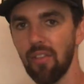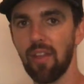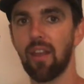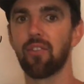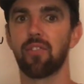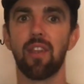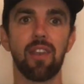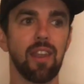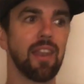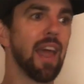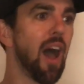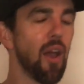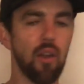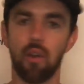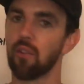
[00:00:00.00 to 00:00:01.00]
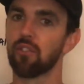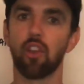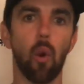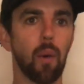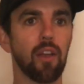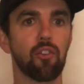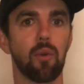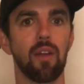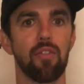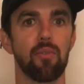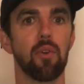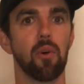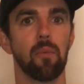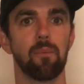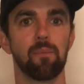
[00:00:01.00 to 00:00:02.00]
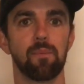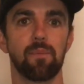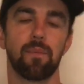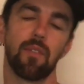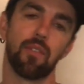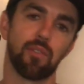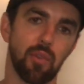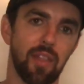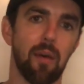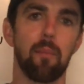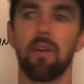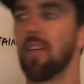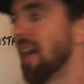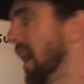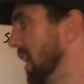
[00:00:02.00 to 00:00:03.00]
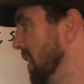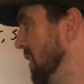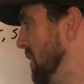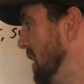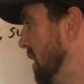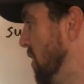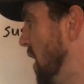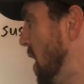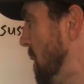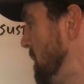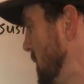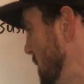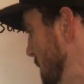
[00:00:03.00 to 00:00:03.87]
like Cindy, now you're just going straight through. So that'd be the idea there.